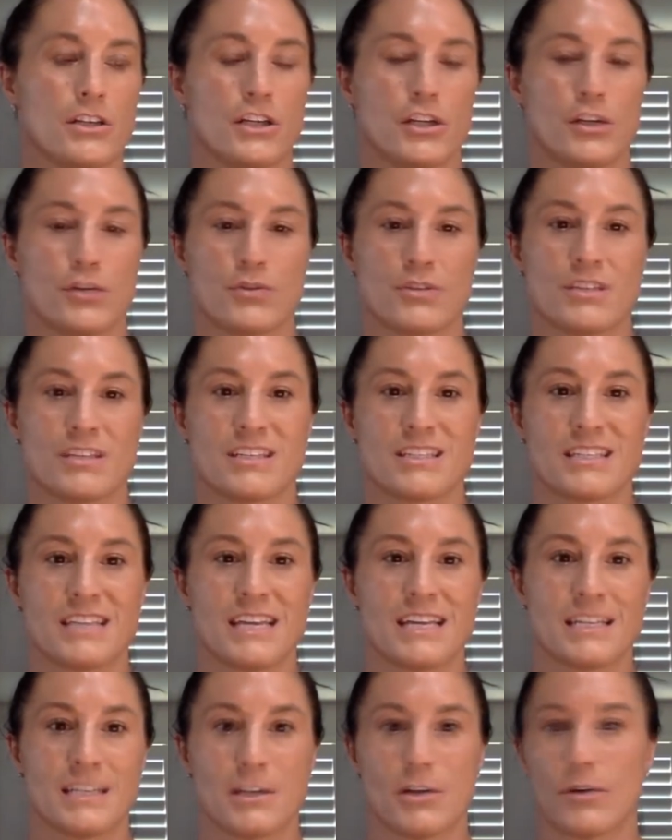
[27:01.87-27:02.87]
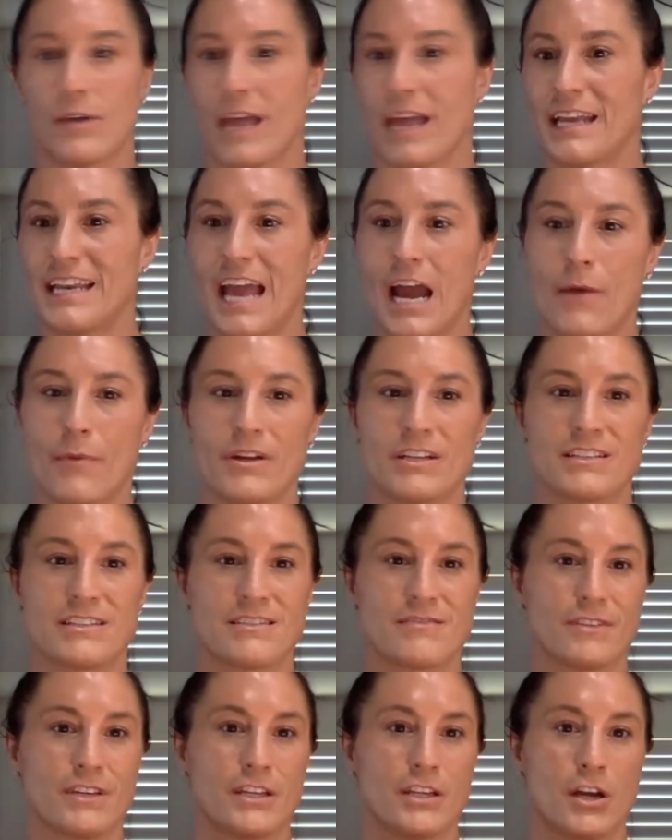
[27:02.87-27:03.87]
you know, the season. Okay, now
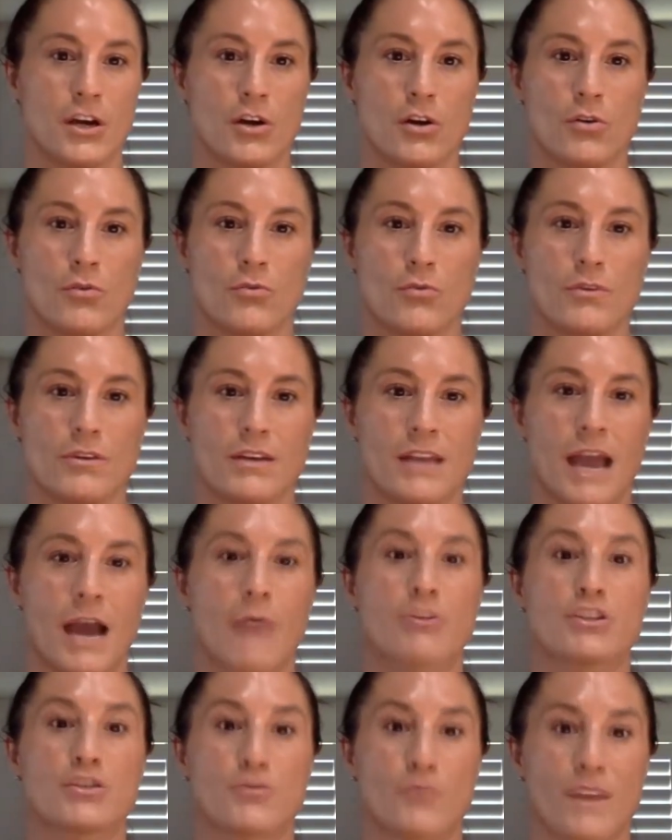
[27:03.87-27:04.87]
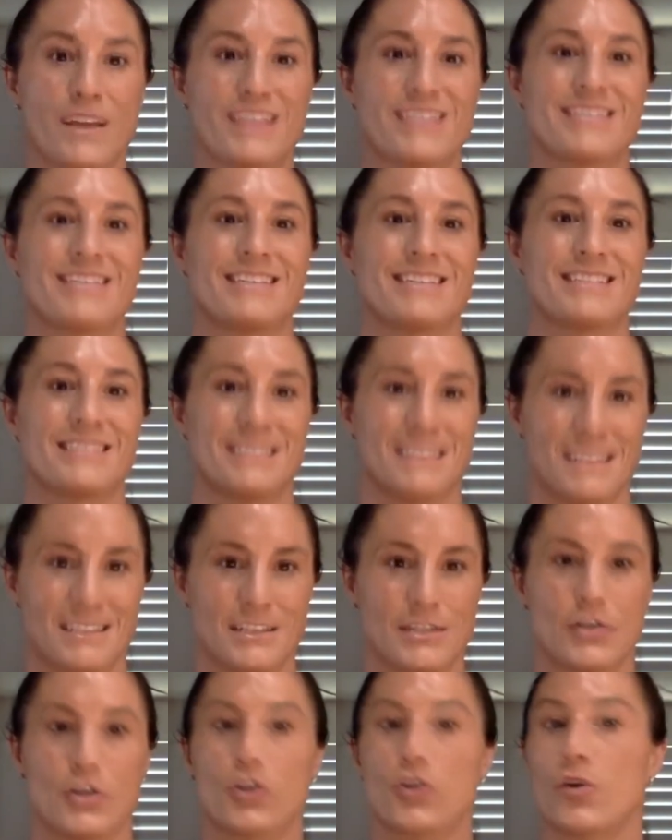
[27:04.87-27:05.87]
it's, you know, now it's racing
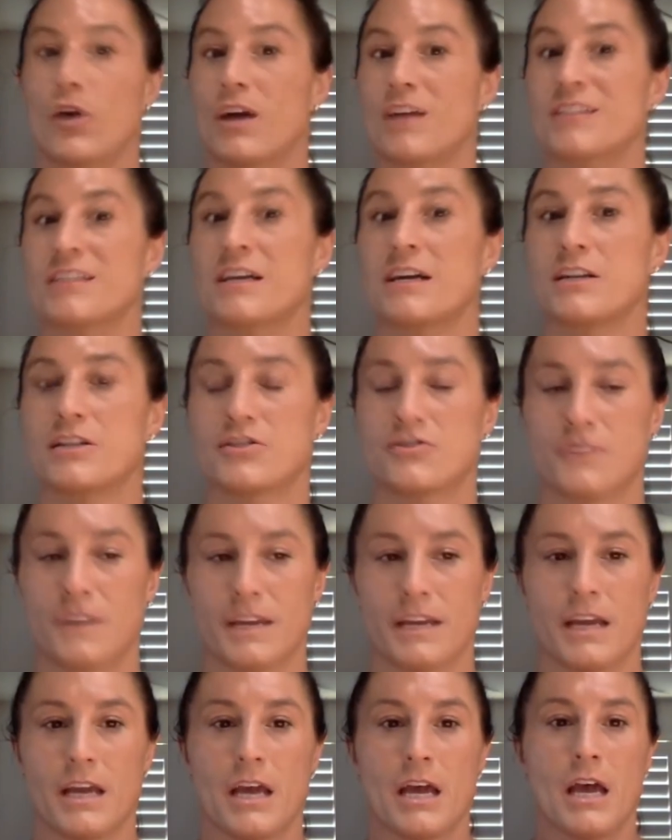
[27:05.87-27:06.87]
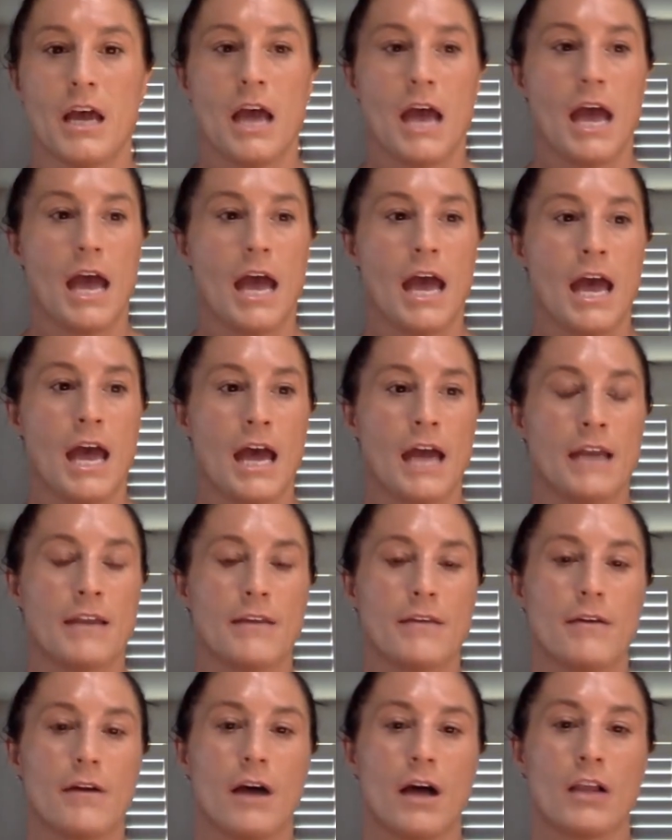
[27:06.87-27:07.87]
season or cross country.
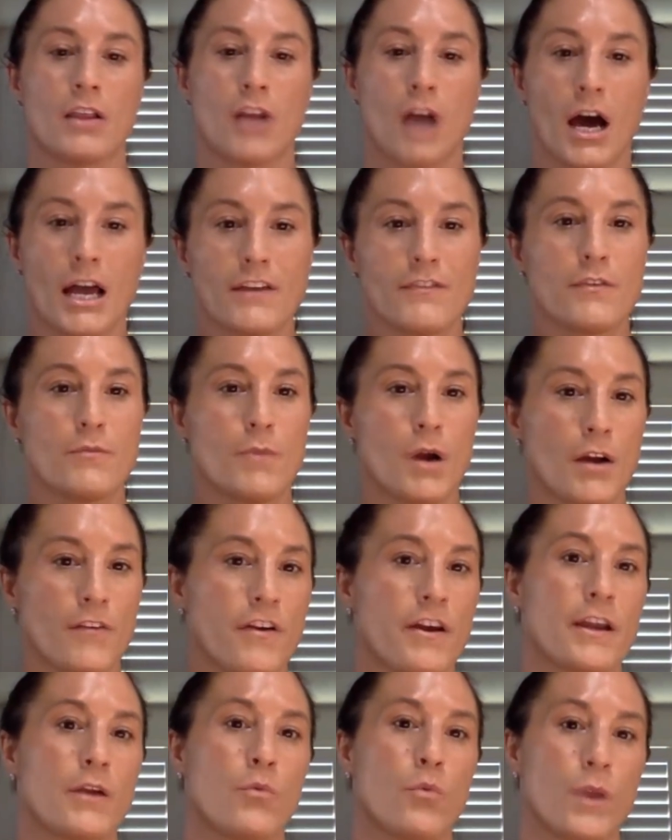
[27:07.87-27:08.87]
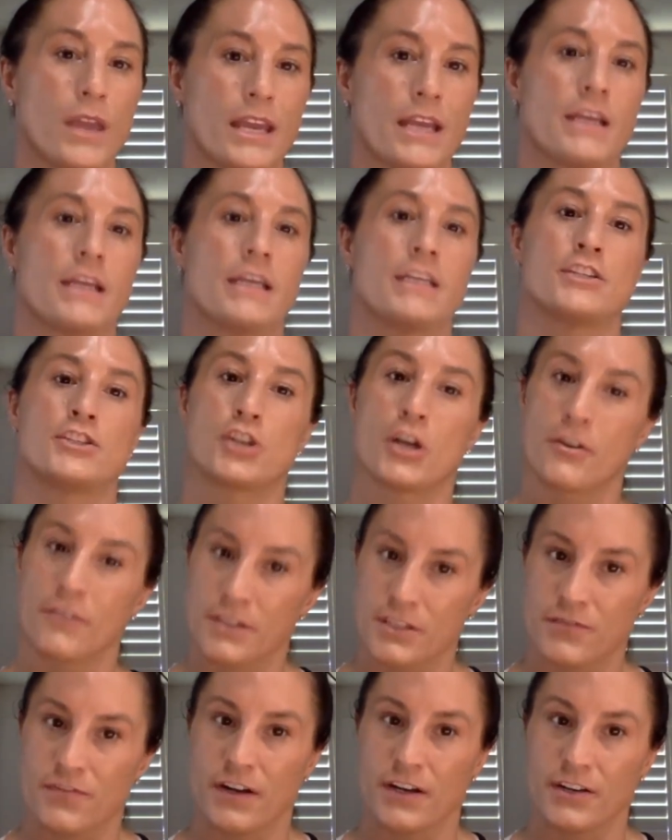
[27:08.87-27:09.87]
And a lot of them are very weak
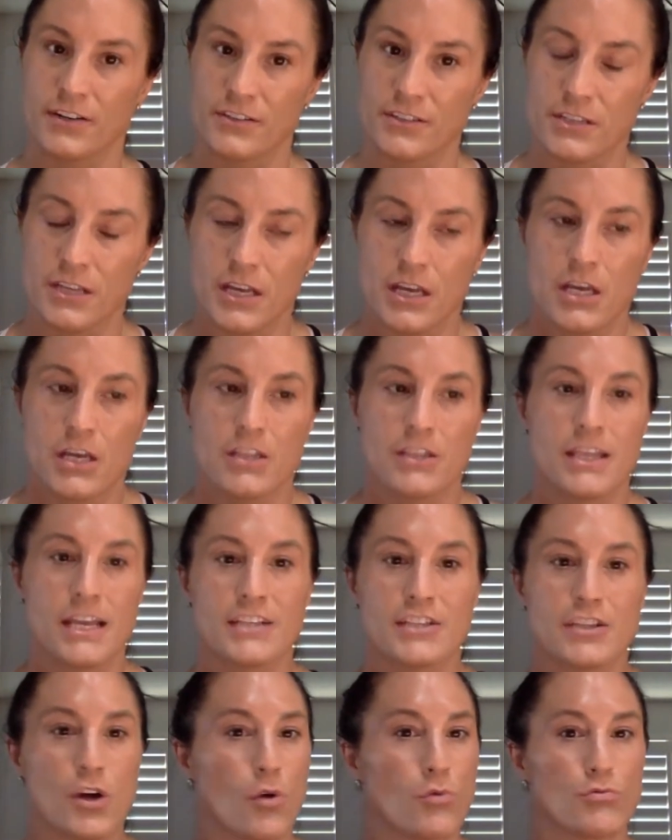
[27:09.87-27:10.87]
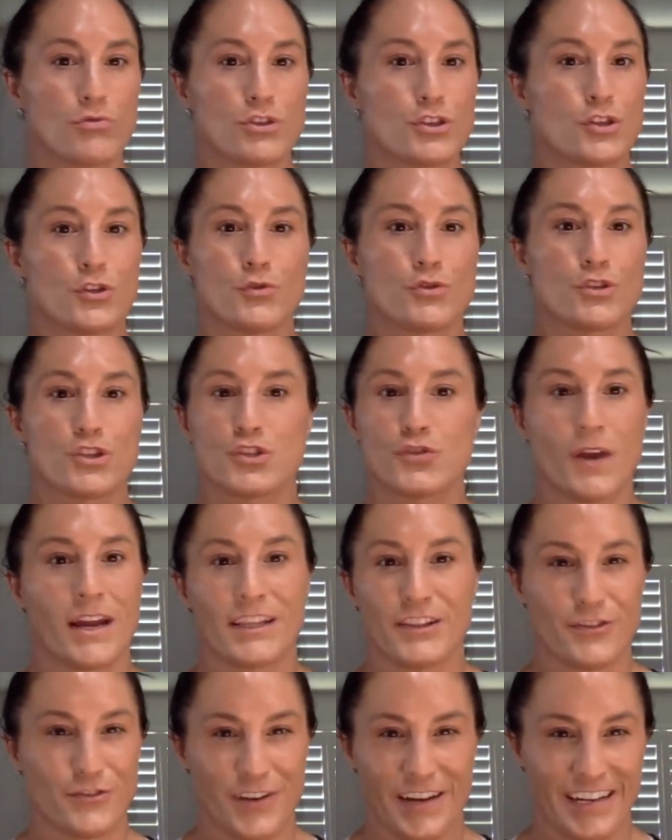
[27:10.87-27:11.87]
endurance runners. They don't do
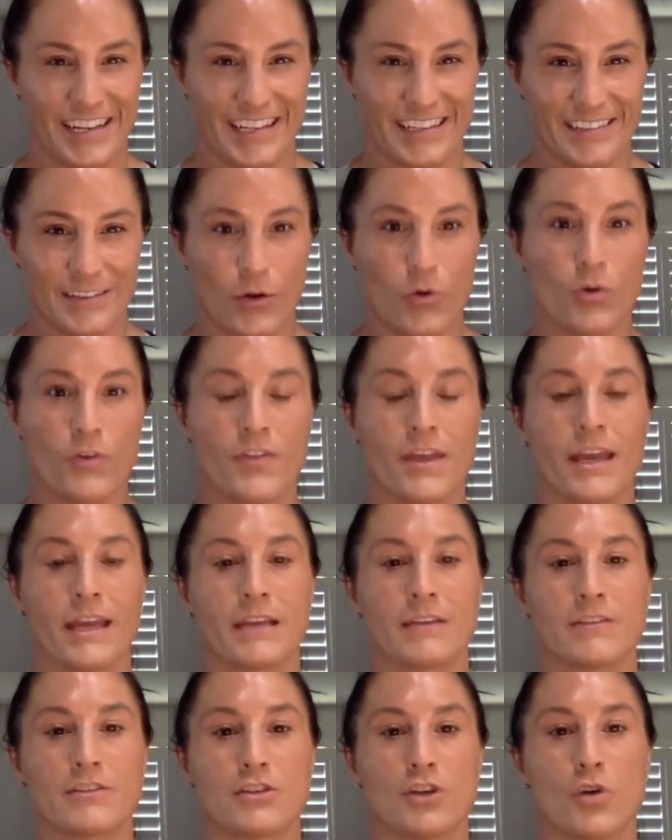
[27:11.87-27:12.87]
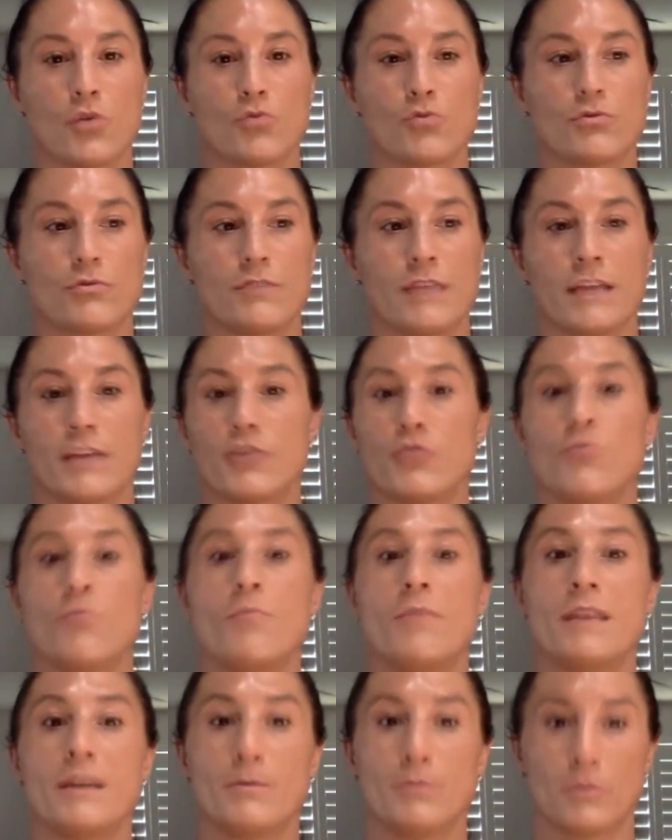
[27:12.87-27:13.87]
strength training or they don't, they
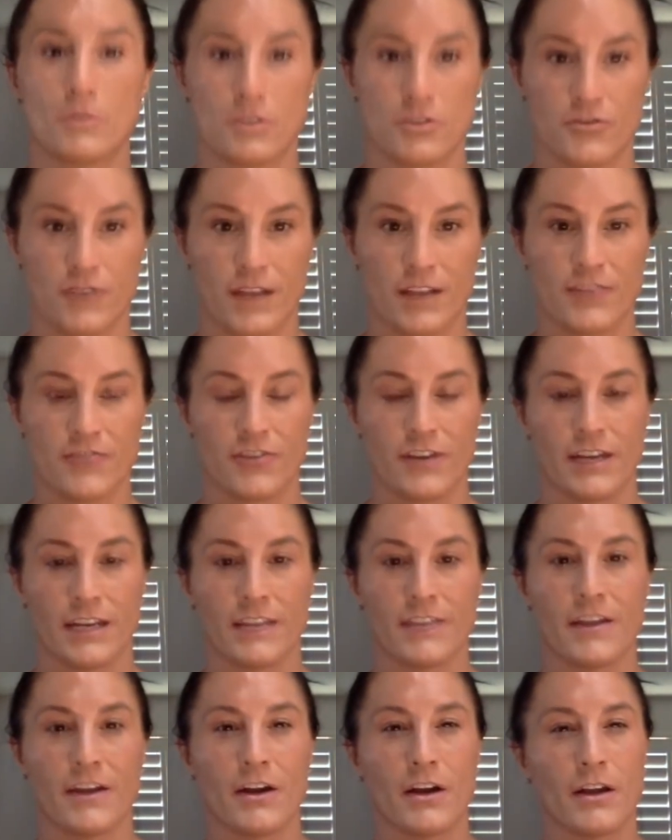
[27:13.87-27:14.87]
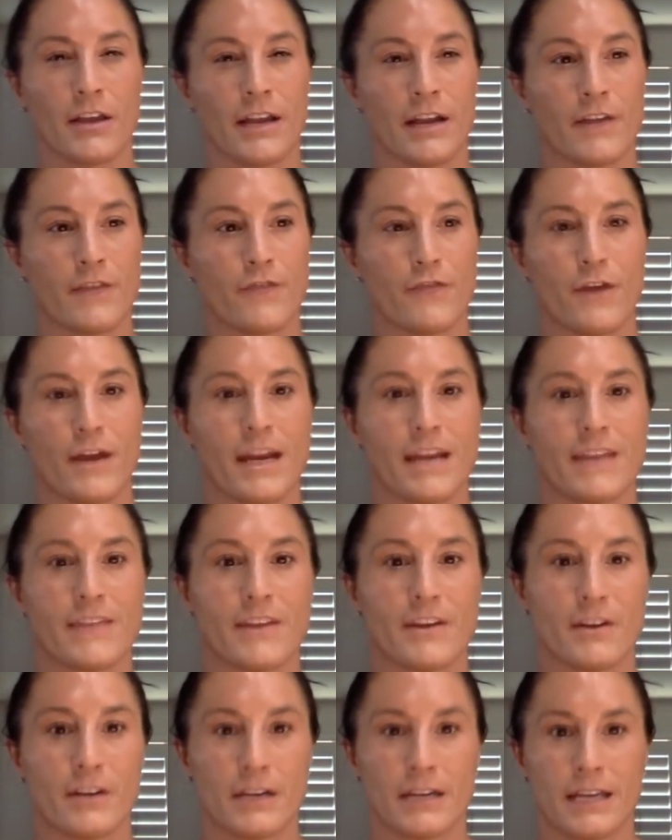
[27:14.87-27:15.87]
do minimal strength training. They're like
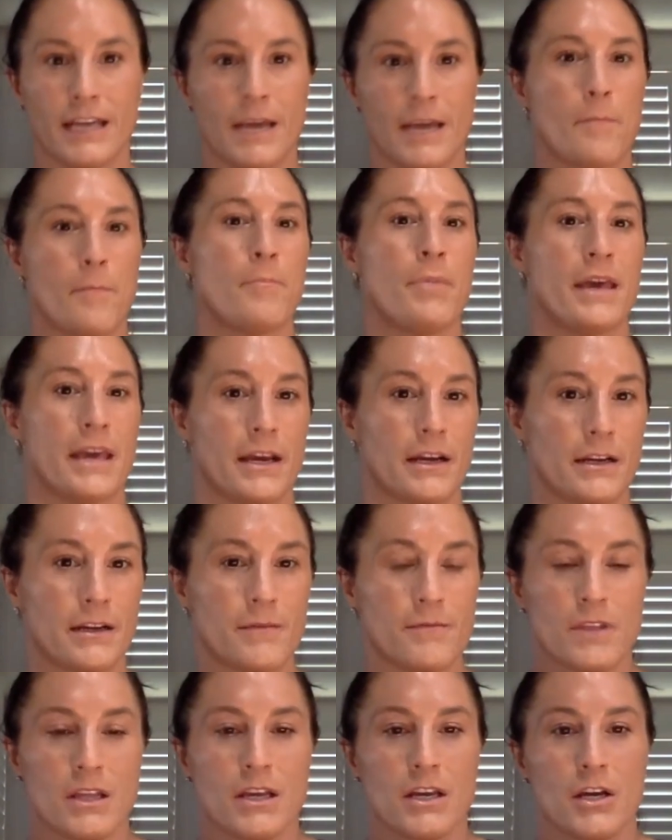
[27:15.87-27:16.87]
afraid they're going to get big.